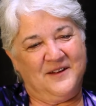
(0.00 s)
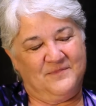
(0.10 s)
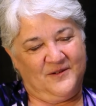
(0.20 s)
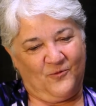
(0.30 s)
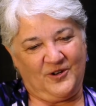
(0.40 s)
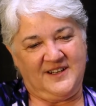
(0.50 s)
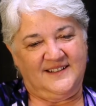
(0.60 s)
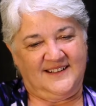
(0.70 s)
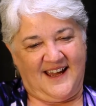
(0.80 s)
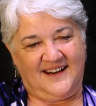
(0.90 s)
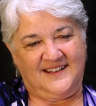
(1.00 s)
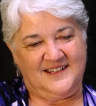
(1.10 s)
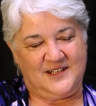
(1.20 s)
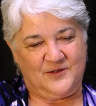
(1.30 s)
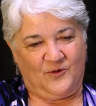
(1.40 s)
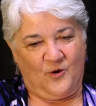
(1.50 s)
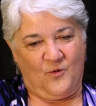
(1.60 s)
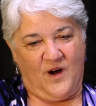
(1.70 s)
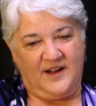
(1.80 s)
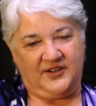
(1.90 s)
had been working in the catechesis for a
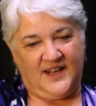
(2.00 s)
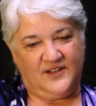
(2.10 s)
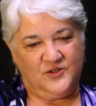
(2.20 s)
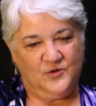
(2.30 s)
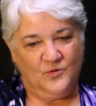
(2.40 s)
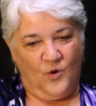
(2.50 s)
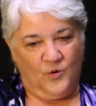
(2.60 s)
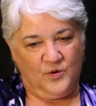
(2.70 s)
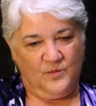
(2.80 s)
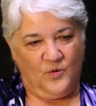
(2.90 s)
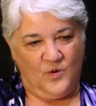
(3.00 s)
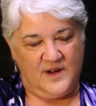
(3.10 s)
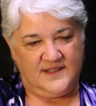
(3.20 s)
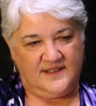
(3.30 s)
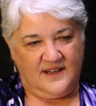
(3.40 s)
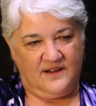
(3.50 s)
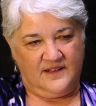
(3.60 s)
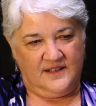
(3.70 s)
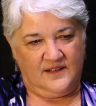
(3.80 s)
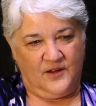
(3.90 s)
while, and I had two older boys. I
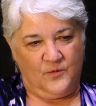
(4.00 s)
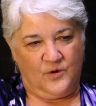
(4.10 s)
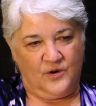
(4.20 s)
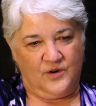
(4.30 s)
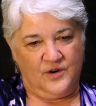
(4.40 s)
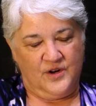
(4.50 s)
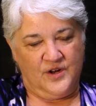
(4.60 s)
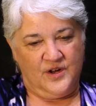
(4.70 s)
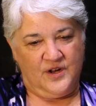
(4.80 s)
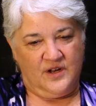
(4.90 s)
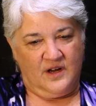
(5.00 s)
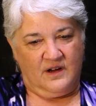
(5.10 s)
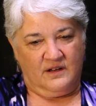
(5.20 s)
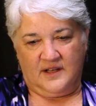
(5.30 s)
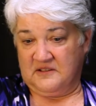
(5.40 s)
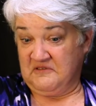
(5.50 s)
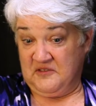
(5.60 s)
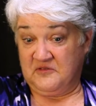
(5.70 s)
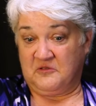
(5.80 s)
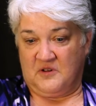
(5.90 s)
think they were like
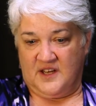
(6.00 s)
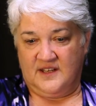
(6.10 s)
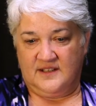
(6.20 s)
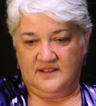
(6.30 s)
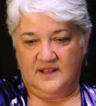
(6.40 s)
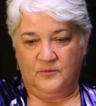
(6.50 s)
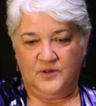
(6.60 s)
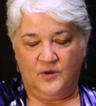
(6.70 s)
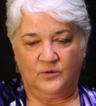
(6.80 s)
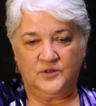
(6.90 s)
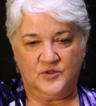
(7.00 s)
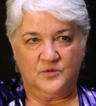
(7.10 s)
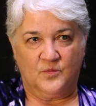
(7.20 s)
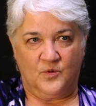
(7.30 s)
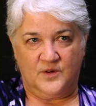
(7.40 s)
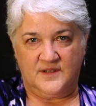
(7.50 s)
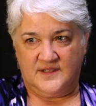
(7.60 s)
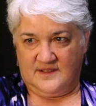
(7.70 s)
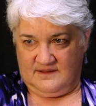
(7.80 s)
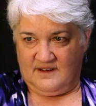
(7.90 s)
fifth grade, and they were the only two
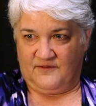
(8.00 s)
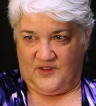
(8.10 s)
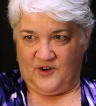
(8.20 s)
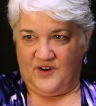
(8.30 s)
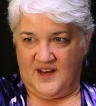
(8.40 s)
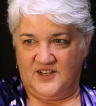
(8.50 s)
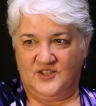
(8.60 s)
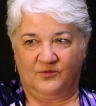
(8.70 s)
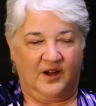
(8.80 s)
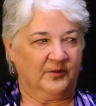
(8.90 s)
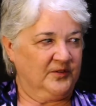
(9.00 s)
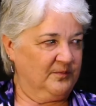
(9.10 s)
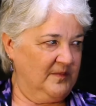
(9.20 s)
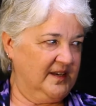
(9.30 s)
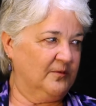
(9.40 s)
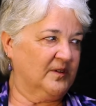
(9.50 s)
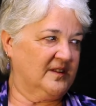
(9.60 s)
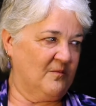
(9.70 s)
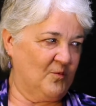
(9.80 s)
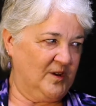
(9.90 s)
boys of their age. So I was meeting with them